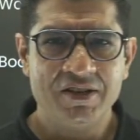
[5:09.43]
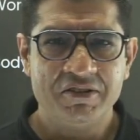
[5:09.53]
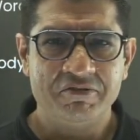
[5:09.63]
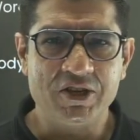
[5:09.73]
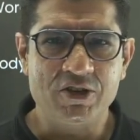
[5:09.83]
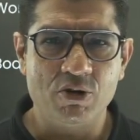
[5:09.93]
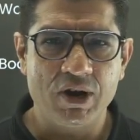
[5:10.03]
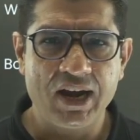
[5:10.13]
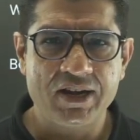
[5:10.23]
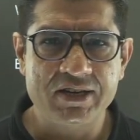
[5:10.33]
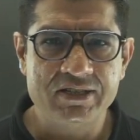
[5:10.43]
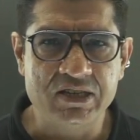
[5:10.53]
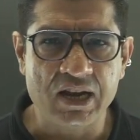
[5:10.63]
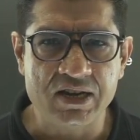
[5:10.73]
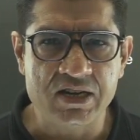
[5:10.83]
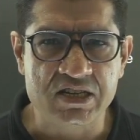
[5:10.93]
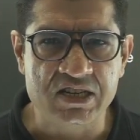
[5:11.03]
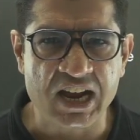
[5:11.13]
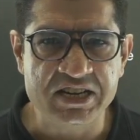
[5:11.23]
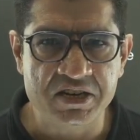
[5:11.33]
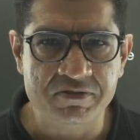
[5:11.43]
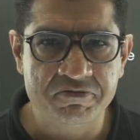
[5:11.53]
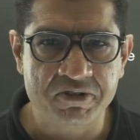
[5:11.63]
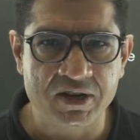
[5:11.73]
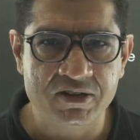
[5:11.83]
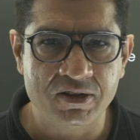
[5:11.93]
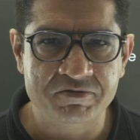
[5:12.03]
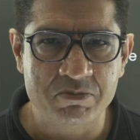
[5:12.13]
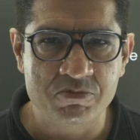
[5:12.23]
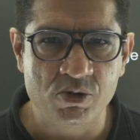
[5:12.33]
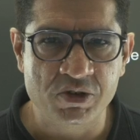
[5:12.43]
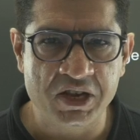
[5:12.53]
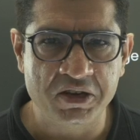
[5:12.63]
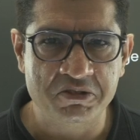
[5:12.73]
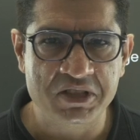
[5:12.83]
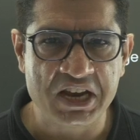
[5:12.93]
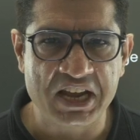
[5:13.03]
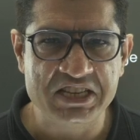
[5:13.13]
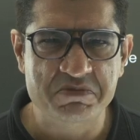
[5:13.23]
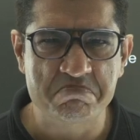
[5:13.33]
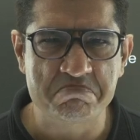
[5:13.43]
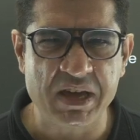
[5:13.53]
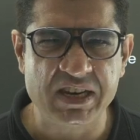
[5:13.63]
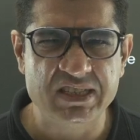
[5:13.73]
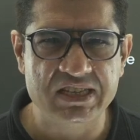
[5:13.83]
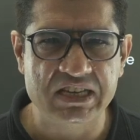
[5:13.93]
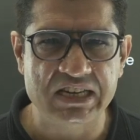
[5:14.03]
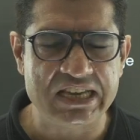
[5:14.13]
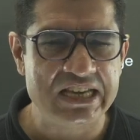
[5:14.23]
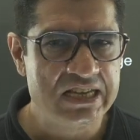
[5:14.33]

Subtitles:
We go ahead and stand right in front of them, looking into their eyes menacingly,